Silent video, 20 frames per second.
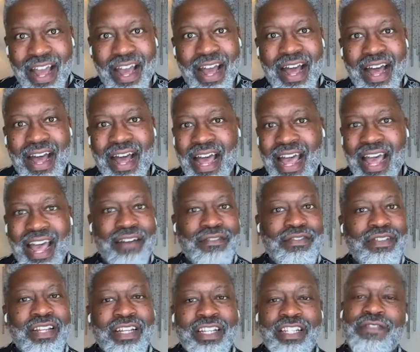I I
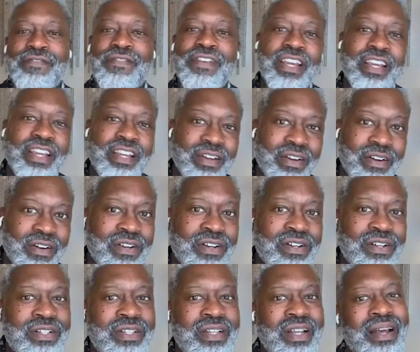have six
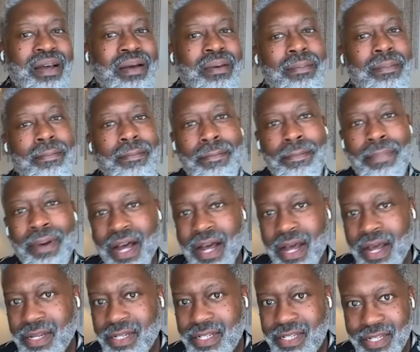figures,
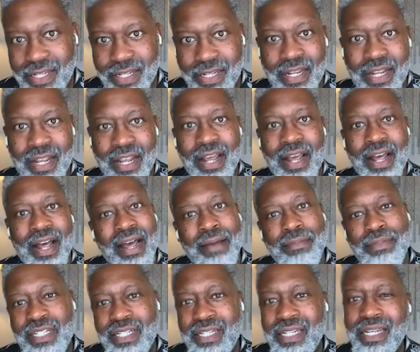but yeah.
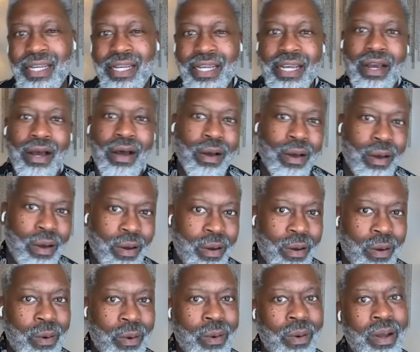I'm
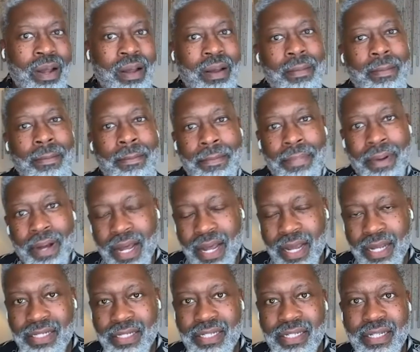CEO,
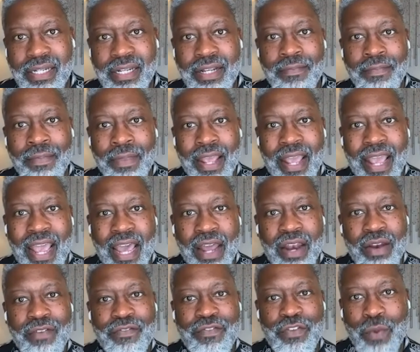but mm-hmm.
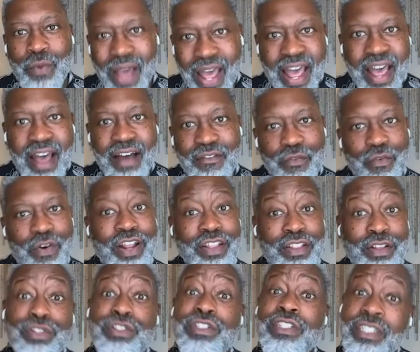and if you have one
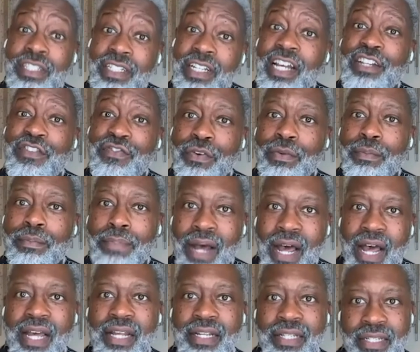of those successful
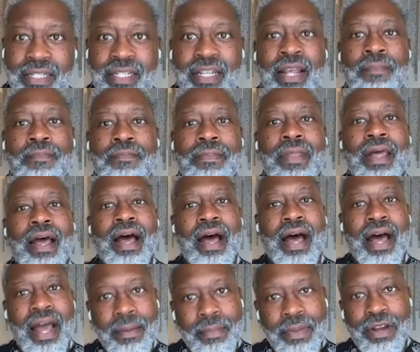buts,
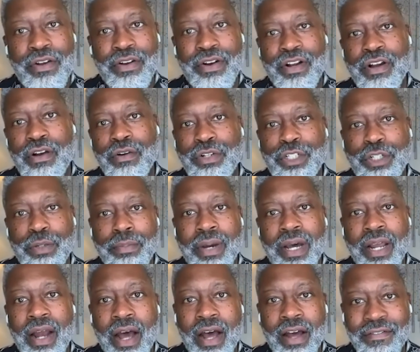I'm here to coach your
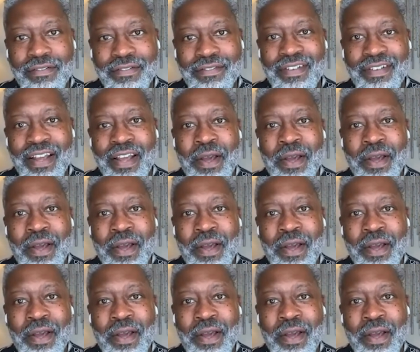butt off.